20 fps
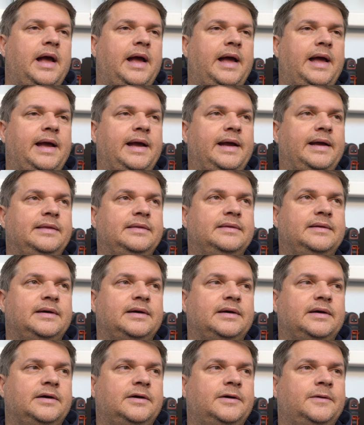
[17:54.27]
And
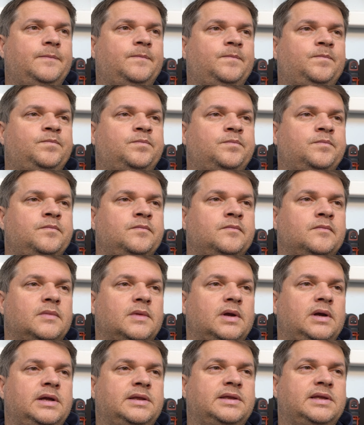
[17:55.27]
um,
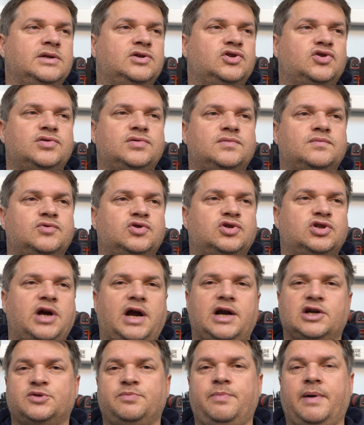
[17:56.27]
it is
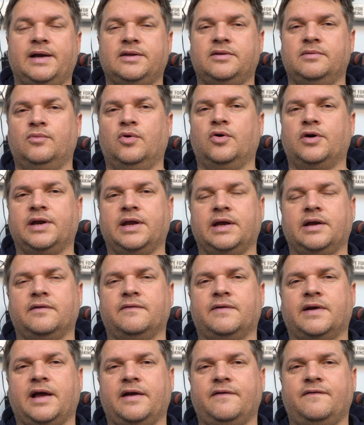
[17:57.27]
charged by the morning,
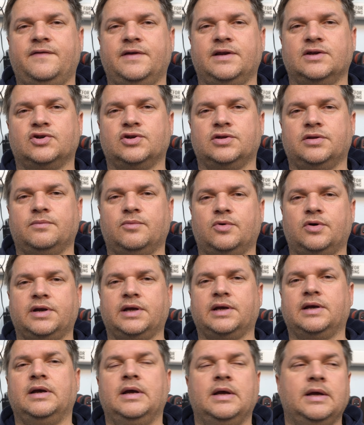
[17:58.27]
when I finish in the
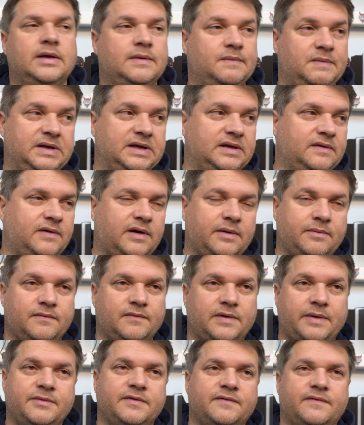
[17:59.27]
morning. It,
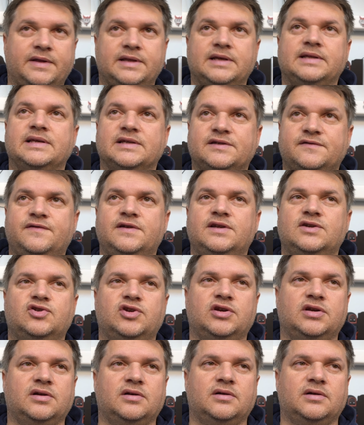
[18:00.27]
um, I mean, when it is
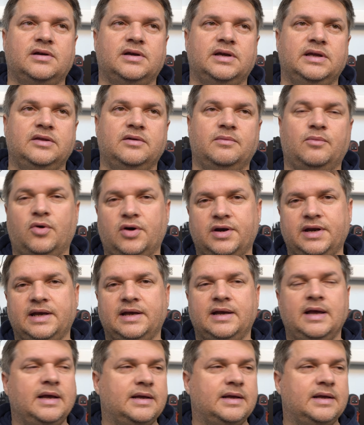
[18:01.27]
finishing in the morning,